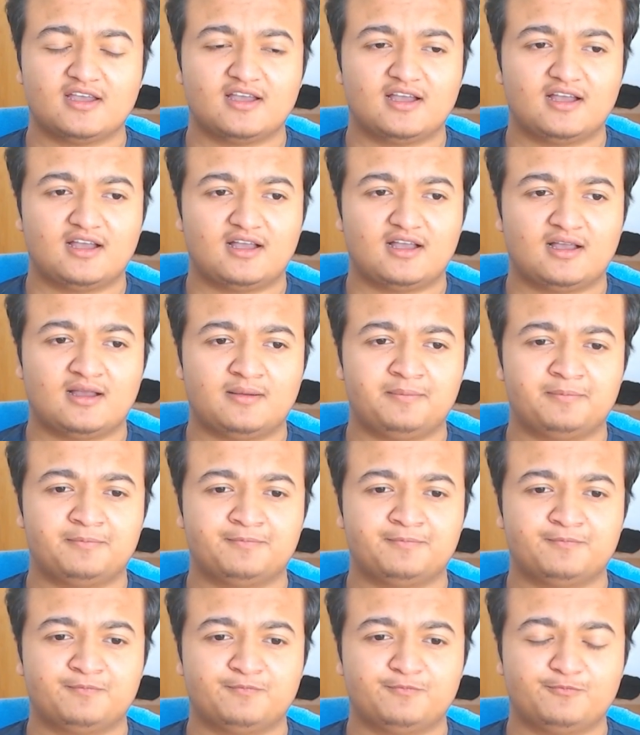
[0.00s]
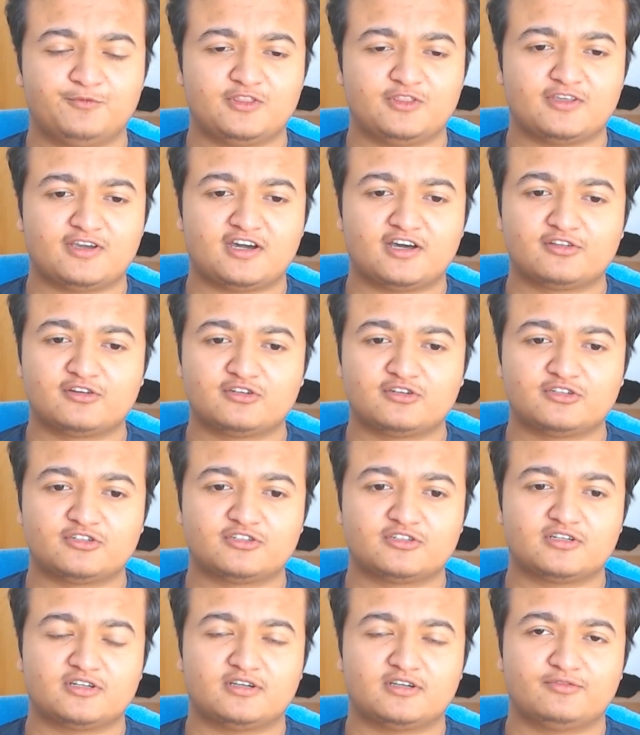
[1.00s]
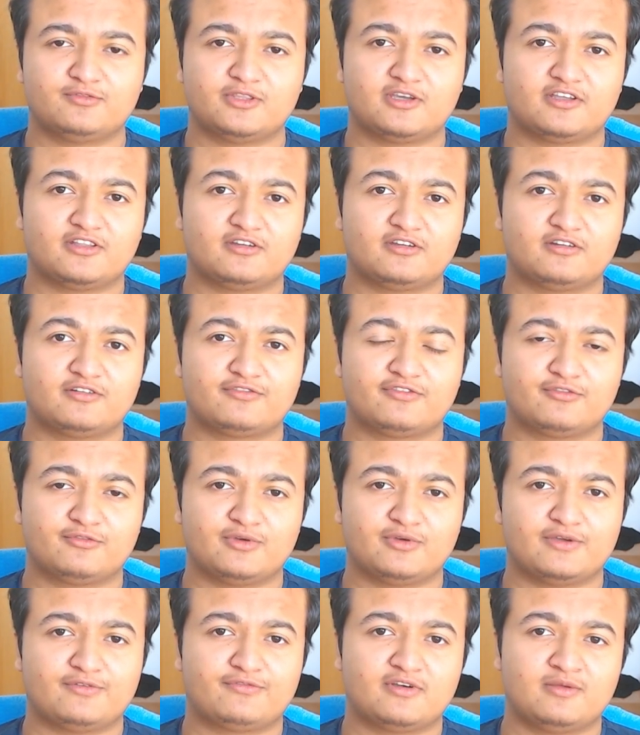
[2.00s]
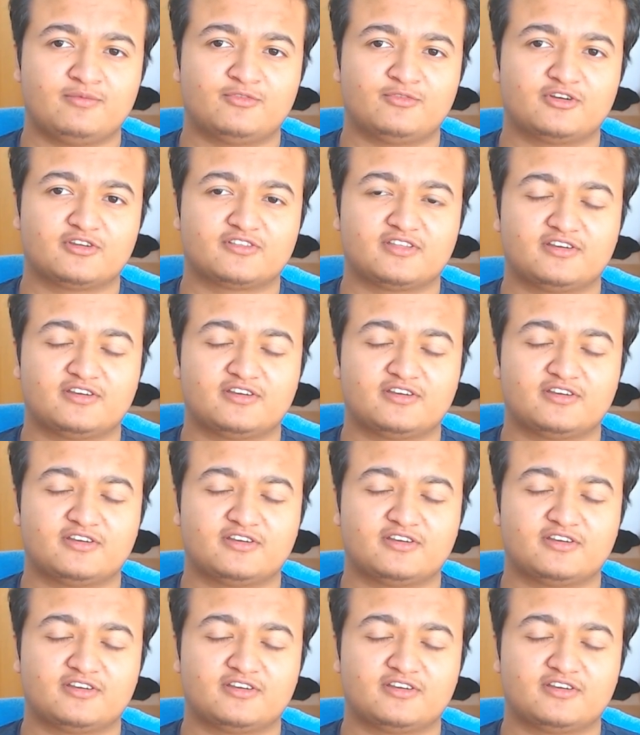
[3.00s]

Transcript: With other web frameworks,